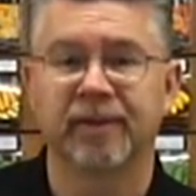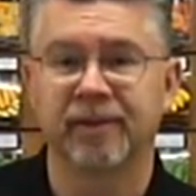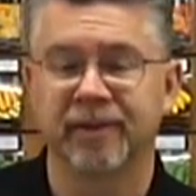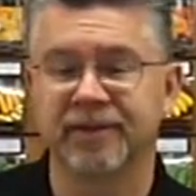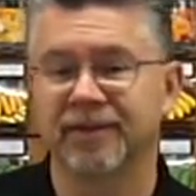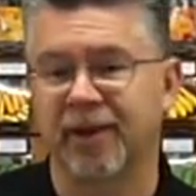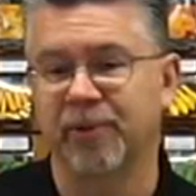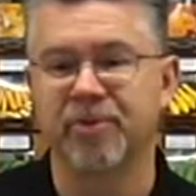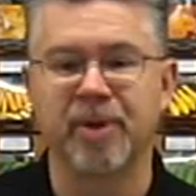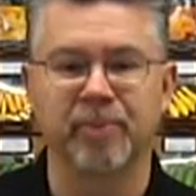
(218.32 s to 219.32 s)
this is how
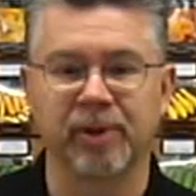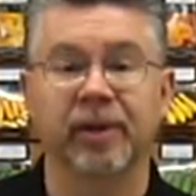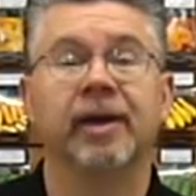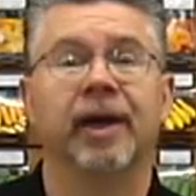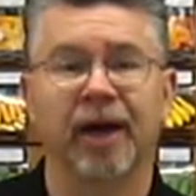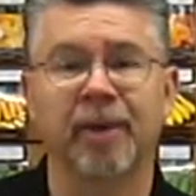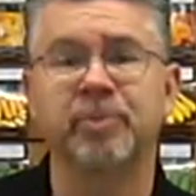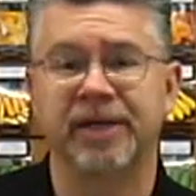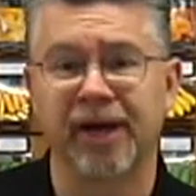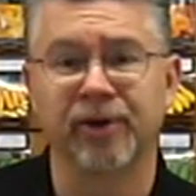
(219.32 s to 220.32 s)
we remember:
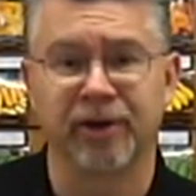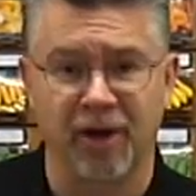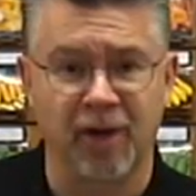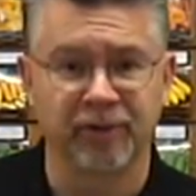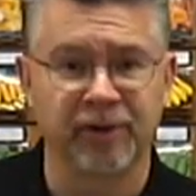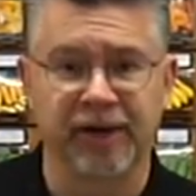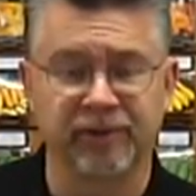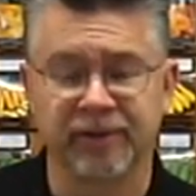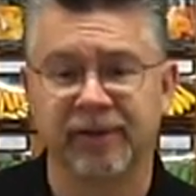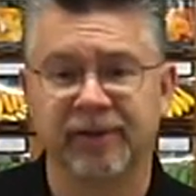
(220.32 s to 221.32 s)
up, down, and all
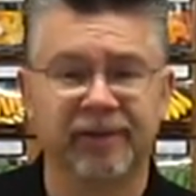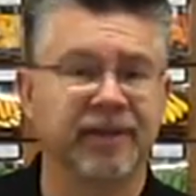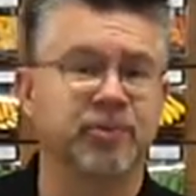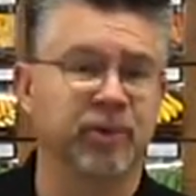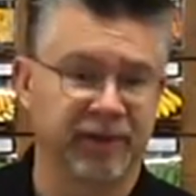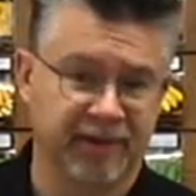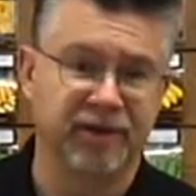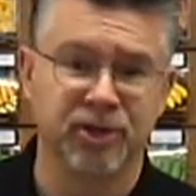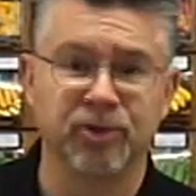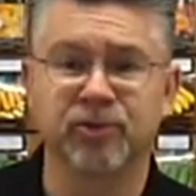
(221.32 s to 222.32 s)
around. That's what
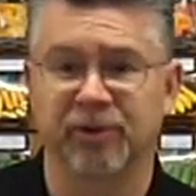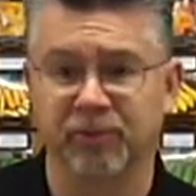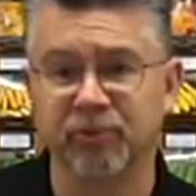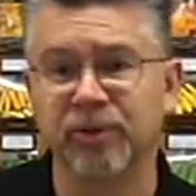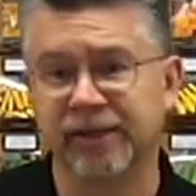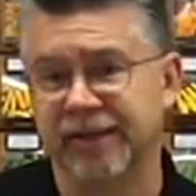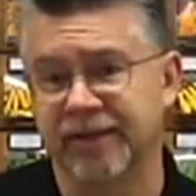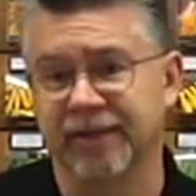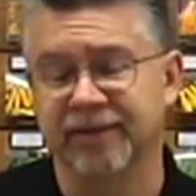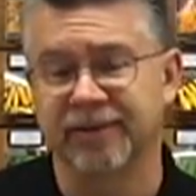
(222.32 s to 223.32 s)
the nutrient really
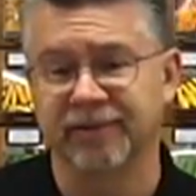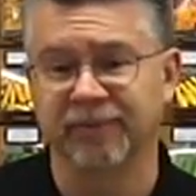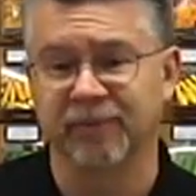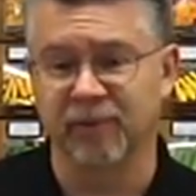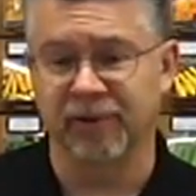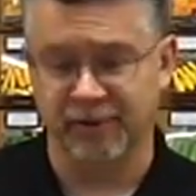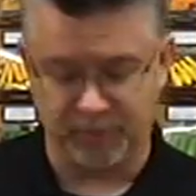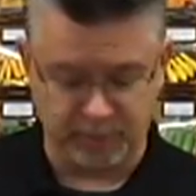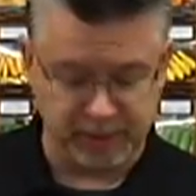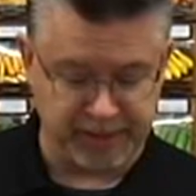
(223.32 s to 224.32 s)
does for
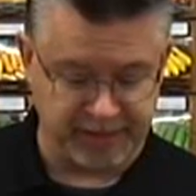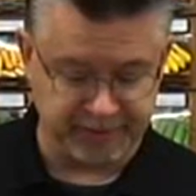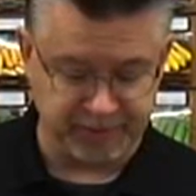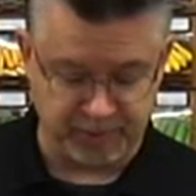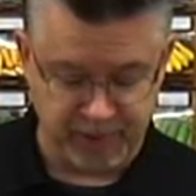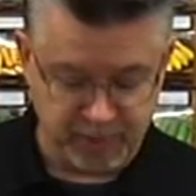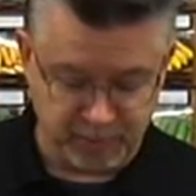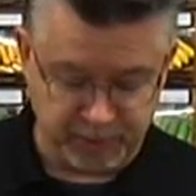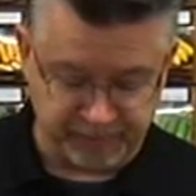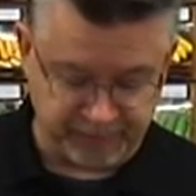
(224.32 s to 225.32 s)
your plants. So
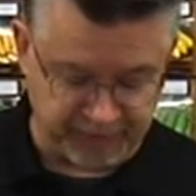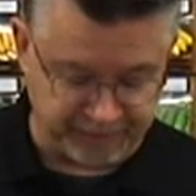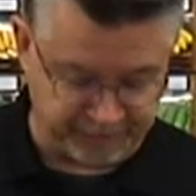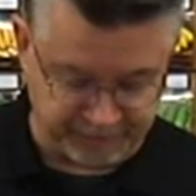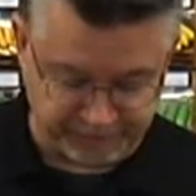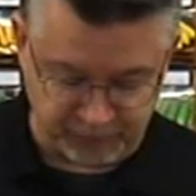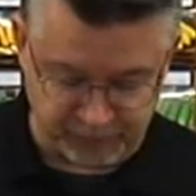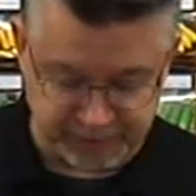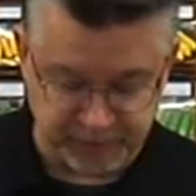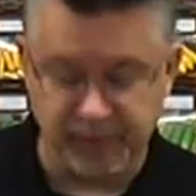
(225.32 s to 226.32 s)
when you have a
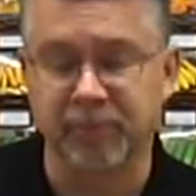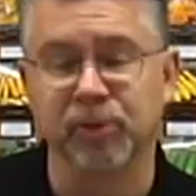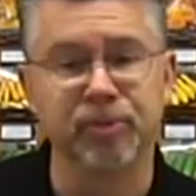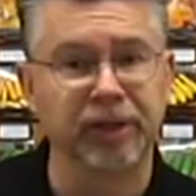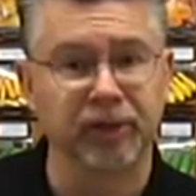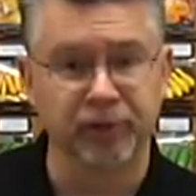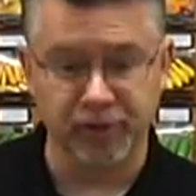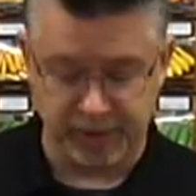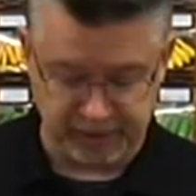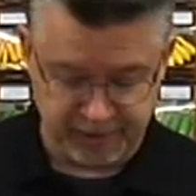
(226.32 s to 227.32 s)
fertilizer like blooming and
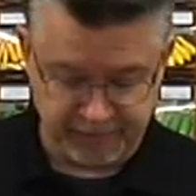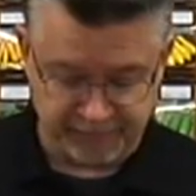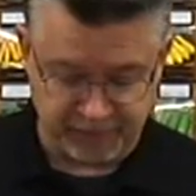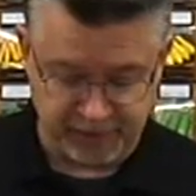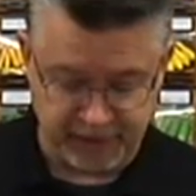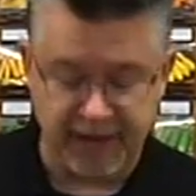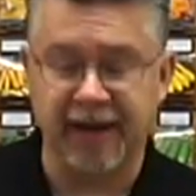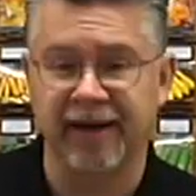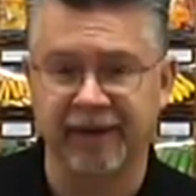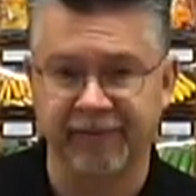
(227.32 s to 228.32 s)
rooting, very
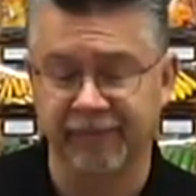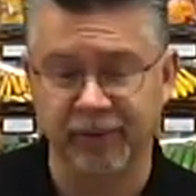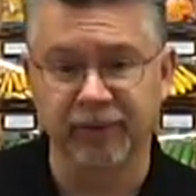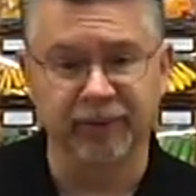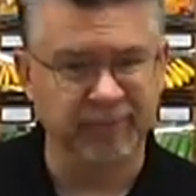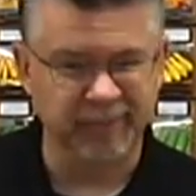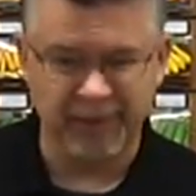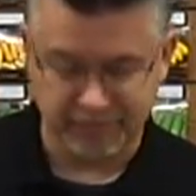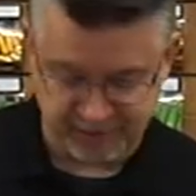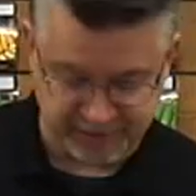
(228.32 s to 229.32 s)
high,
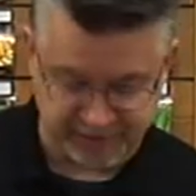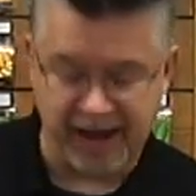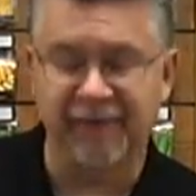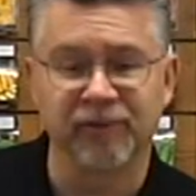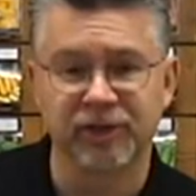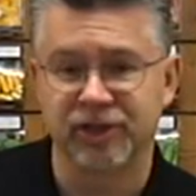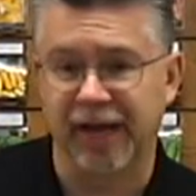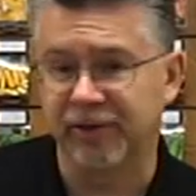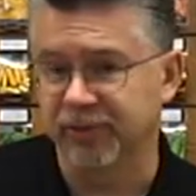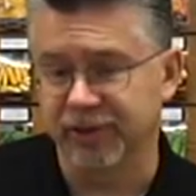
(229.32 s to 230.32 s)
kind of average
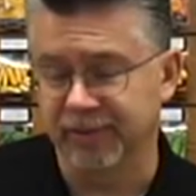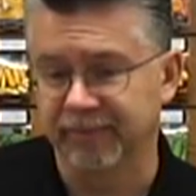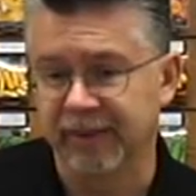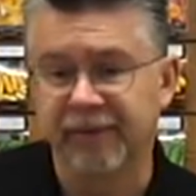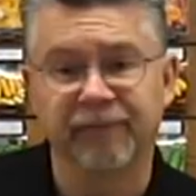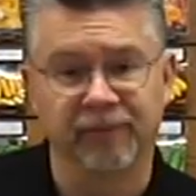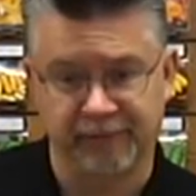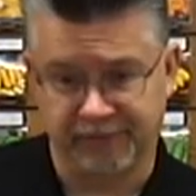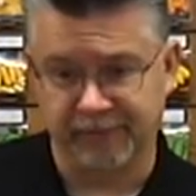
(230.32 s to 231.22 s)
nitrogen for